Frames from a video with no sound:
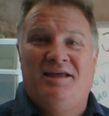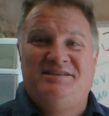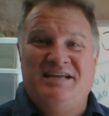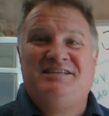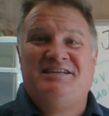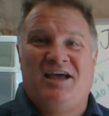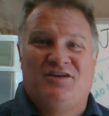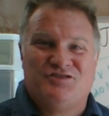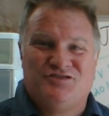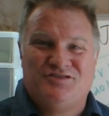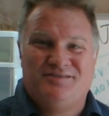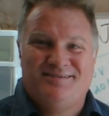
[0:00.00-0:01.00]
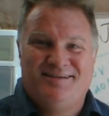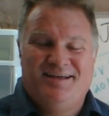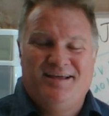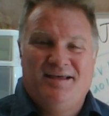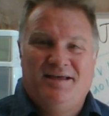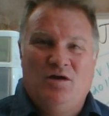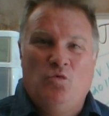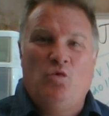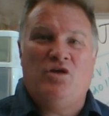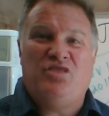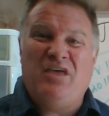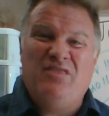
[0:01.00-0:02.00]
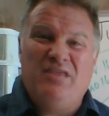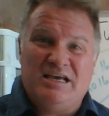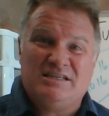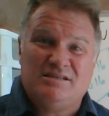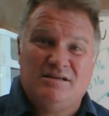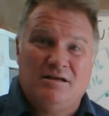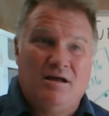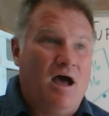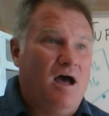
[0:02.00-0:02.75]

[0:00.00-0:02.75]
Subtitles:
details within this